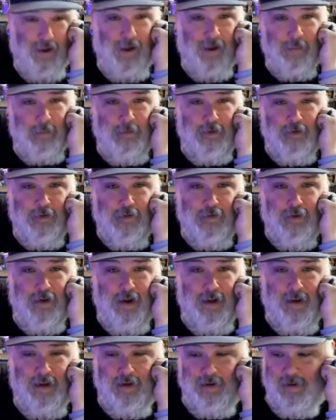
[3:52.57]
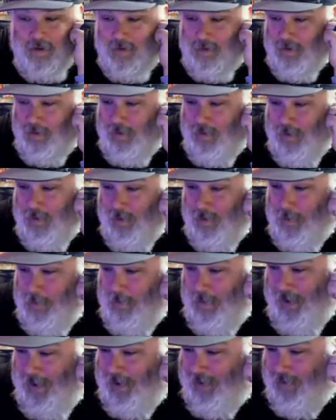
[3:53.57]
I'm just trying to
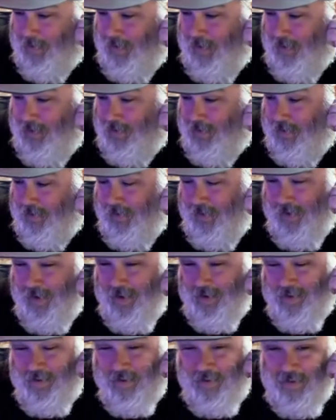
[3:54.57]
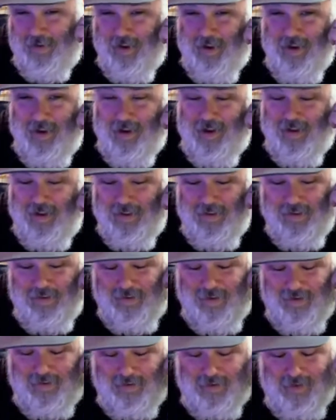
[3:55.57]
make sense of these
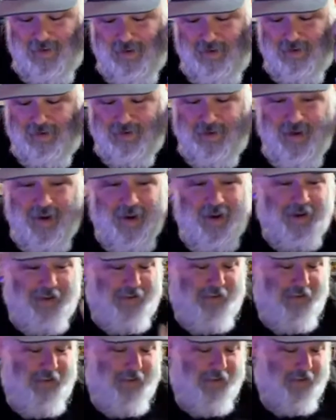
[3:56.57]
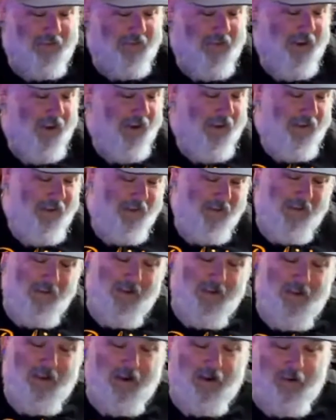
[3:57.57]
stacks, and decide
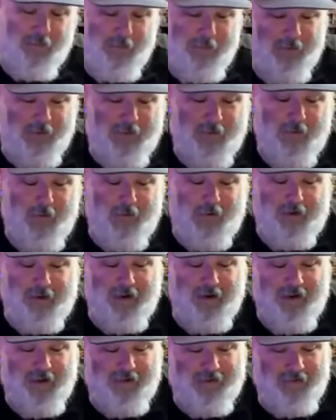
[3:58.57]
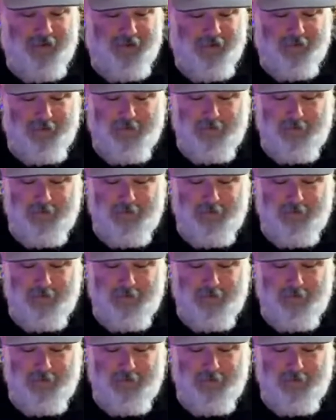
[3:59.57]
how I'm going to organize it.